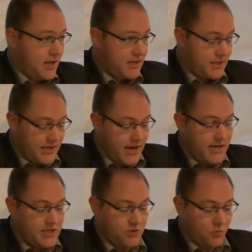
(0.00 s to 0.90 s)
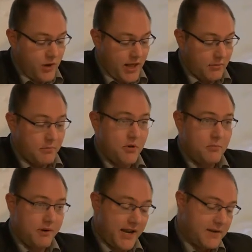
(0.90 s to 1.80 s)
In the Danish realm,
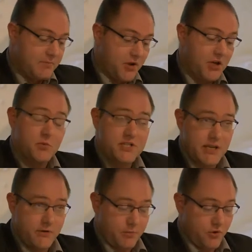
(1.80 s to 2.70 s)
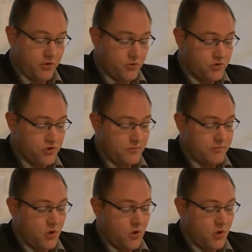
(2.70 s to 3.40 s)
plate money was never produced.